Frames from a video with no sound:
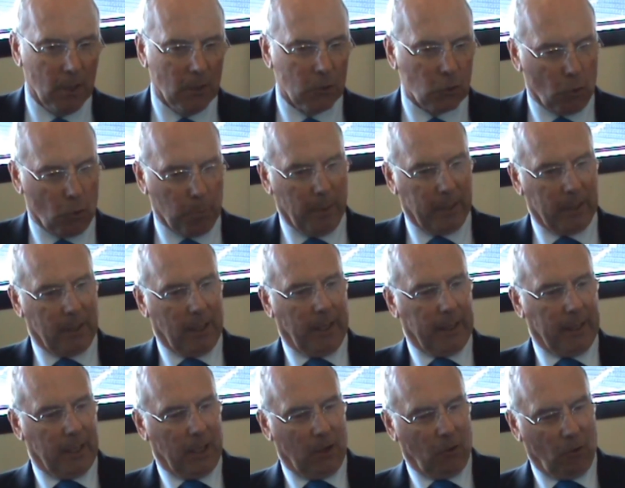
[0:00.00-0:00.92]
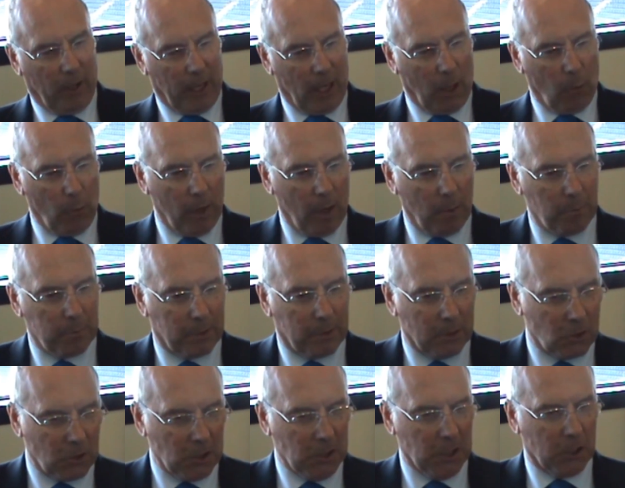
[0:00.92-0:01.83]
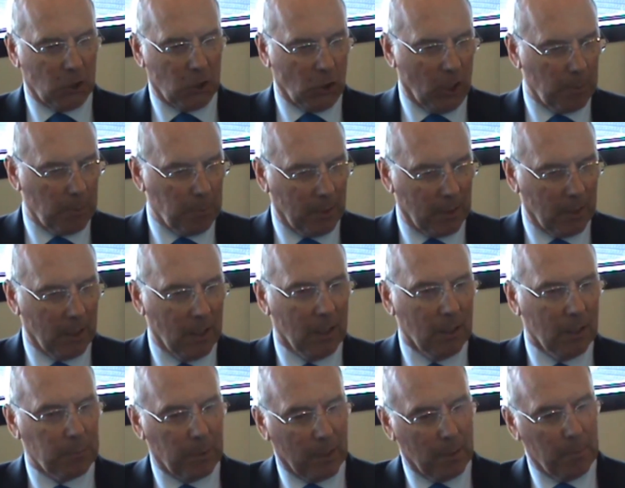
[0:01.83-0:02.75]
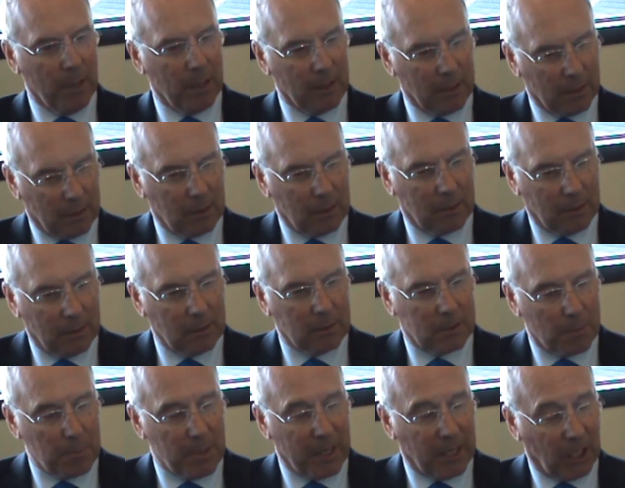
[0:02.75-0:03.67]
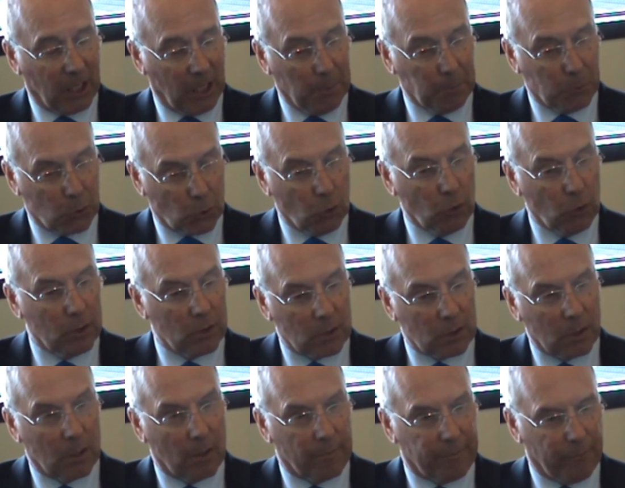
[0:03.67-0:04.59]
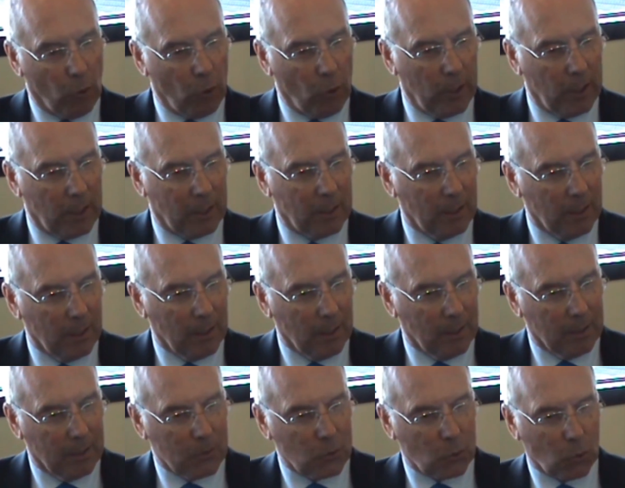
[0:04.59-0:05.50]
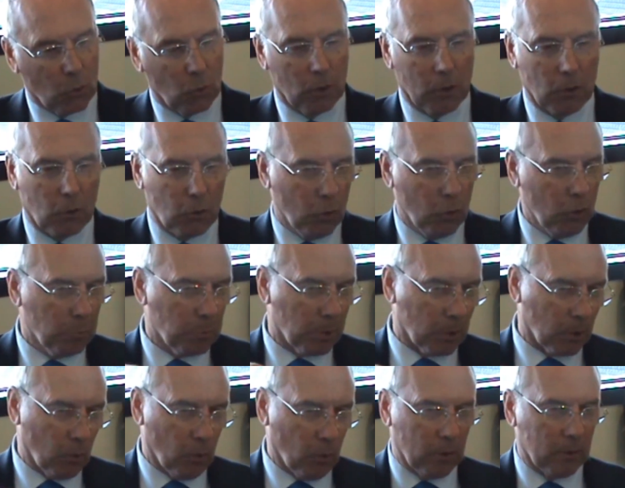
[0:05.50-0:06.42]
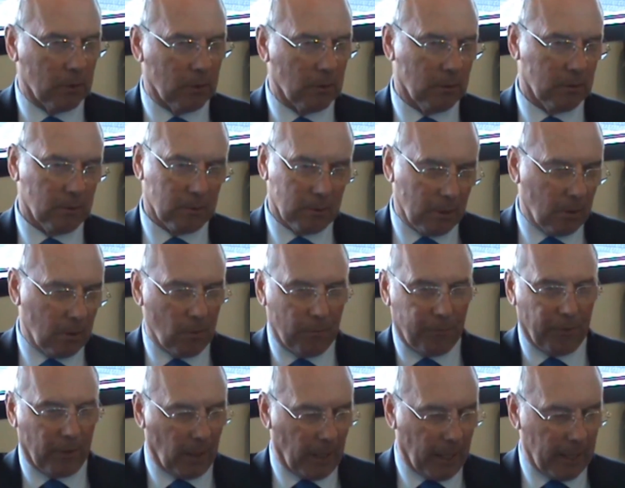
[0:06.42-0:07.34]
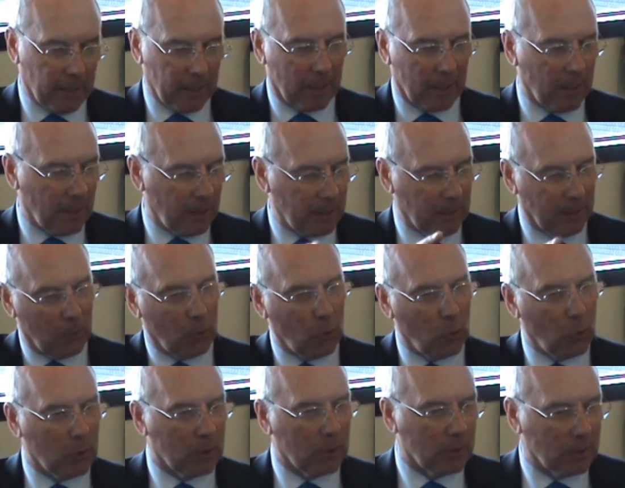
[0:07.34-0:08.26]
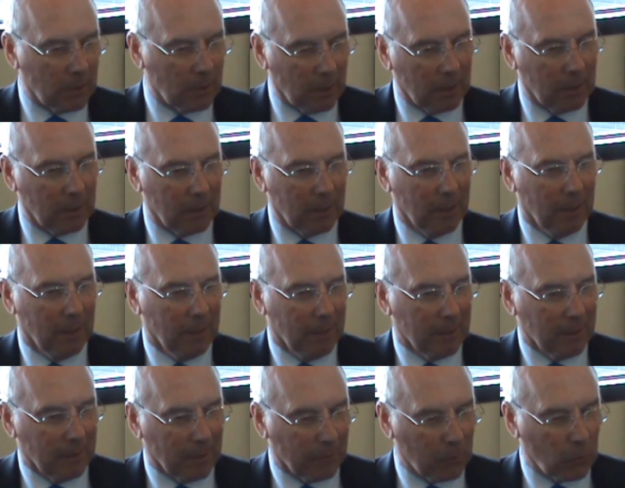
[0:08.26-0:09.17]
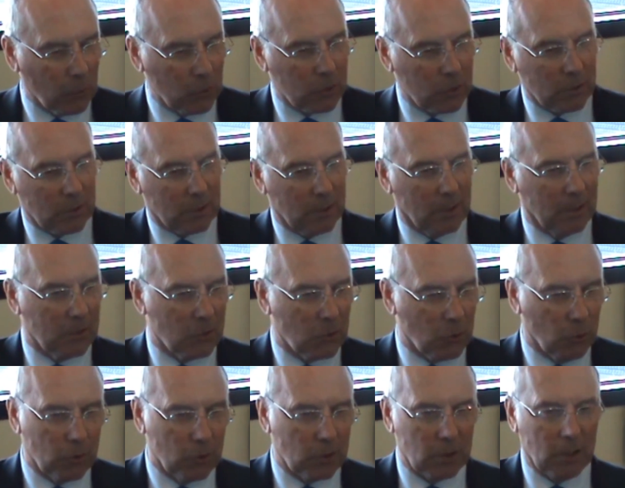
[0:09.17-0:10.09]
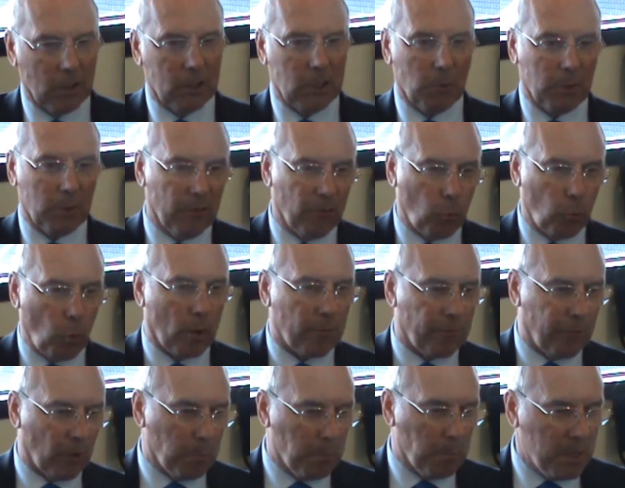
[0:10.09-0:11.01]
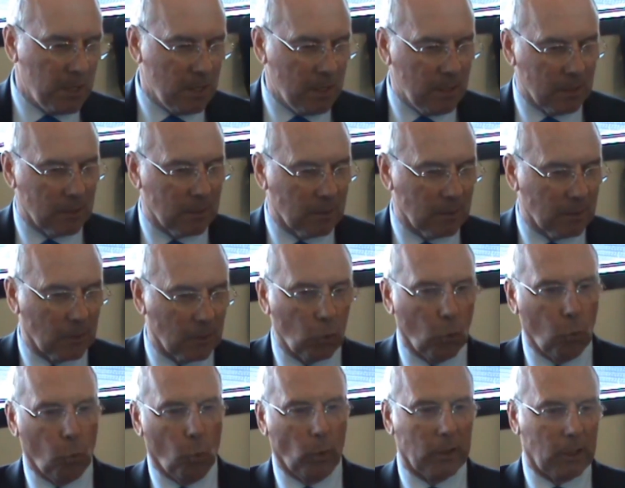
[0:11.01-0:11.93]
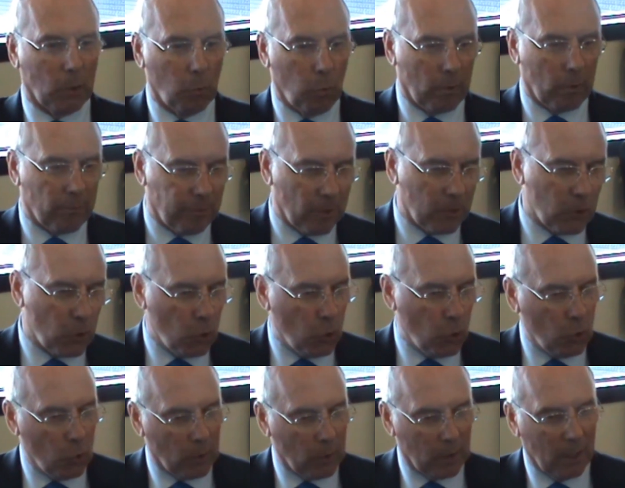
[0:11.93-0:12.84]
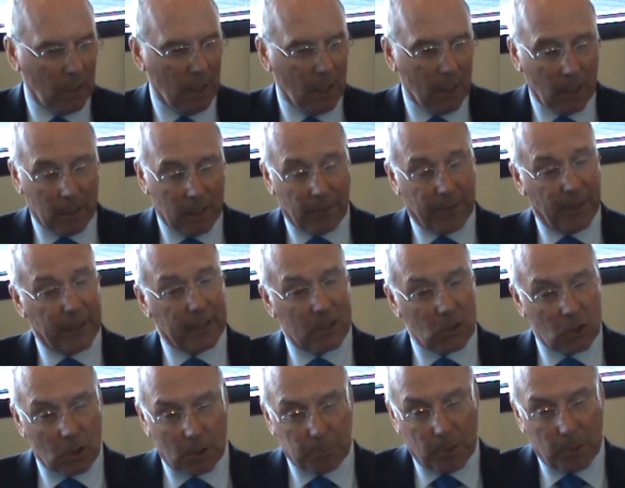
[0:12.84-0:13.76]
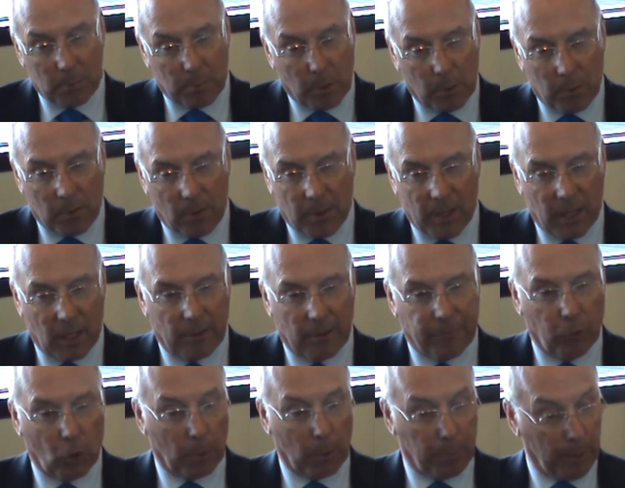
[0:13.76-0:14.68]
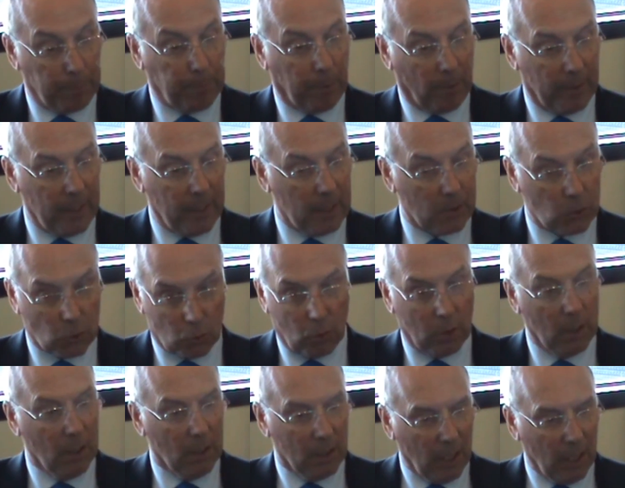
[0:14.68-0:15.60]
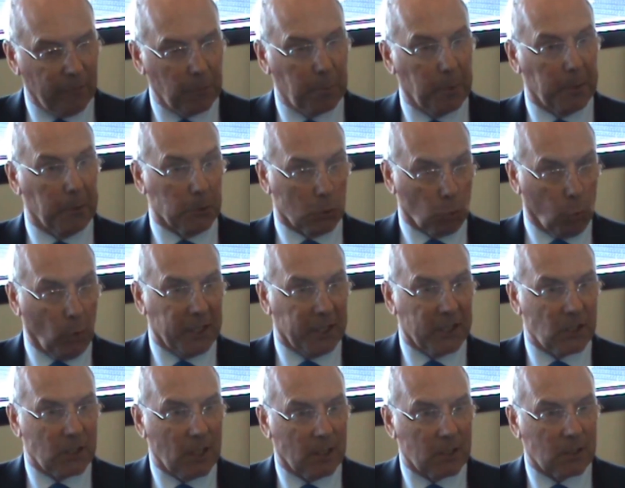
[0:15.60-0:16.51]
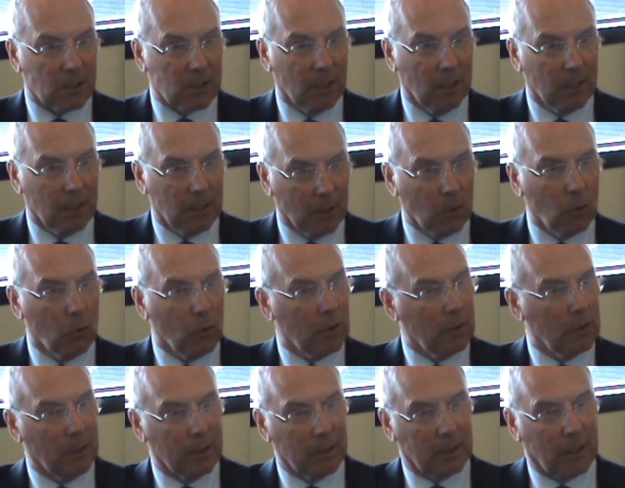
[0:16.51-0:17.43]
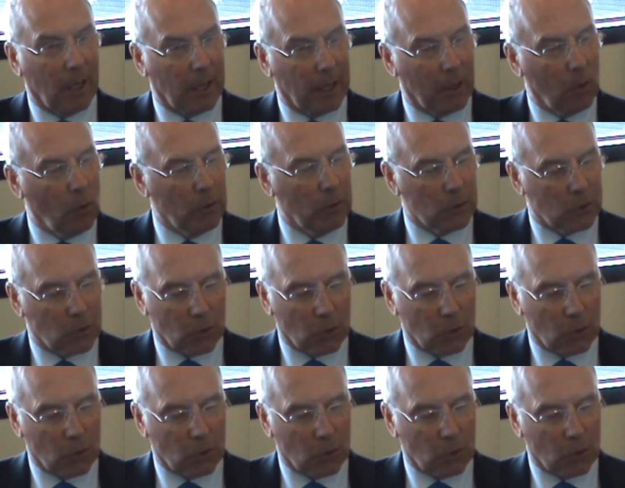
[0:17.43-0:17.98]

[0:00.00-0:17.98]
So big Aggie right away up to see the chairman, but she met Graham Souness in the foyer, so the two of them were going hell for leather, you know, and of course Souness said, you would never work for me, and I don't want to work for you. And the thing is, there were about 30, 40 people there, so everybody was witnesses, you know, carry on.